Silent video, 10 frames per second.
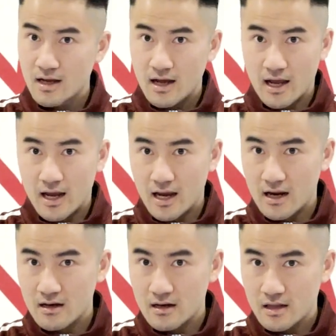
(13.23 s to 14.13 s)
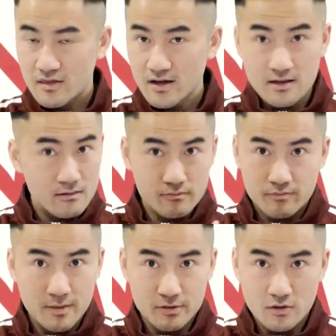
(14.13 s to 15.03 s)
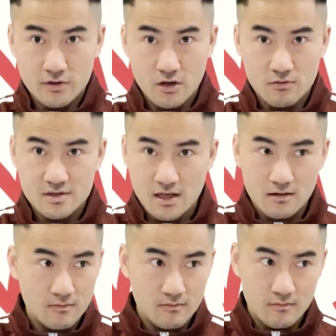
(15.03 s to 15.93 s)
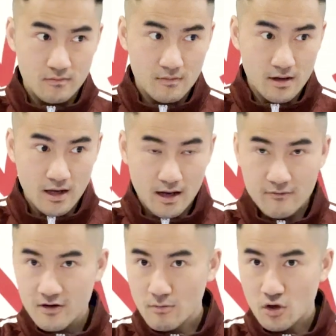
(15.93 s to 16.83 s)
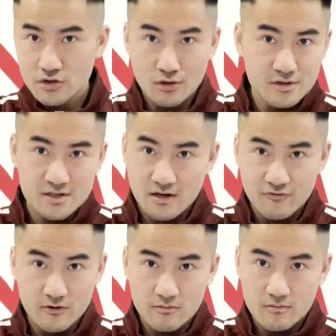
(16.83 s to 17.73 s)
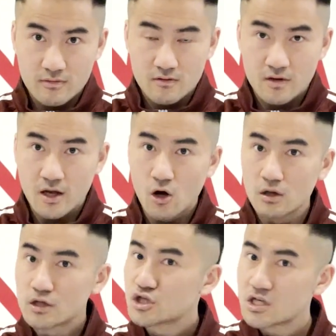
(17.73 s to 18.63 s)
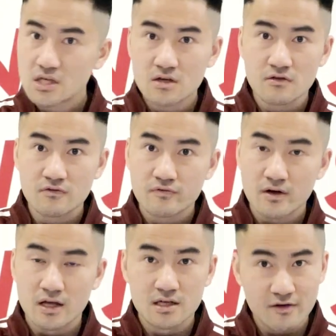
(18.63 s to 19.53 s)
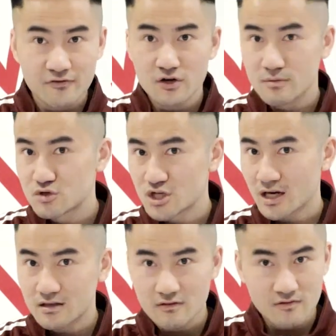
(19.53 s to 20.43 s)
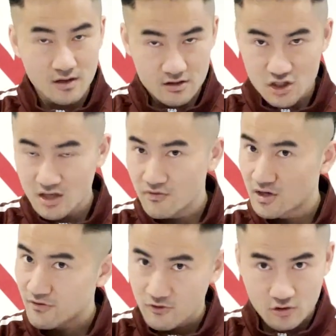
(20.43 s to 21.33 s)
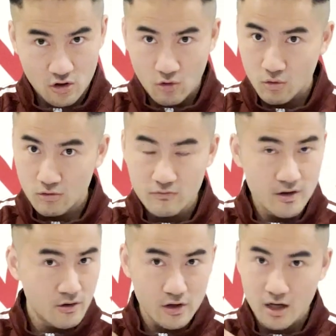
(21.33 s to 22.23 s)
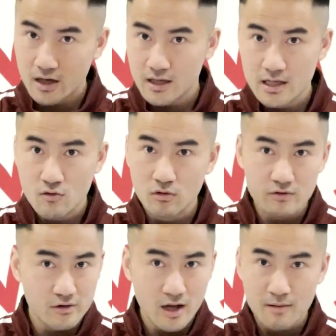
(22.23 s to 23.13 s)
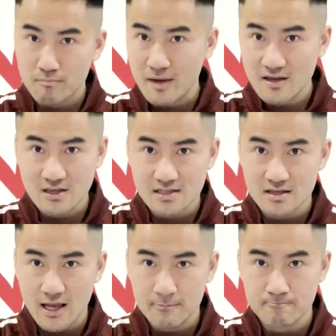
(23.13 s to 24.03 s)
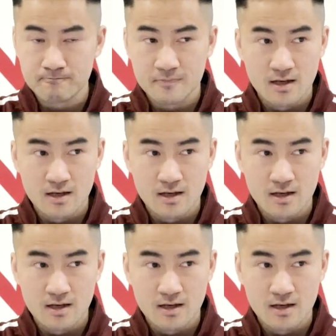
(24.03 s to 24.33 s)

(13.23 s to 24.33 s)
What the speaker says: And the thing that people don't know is that every martial art is different. They all achieve a different objective. They achieve a different goal. They're not equal. They're not made the same.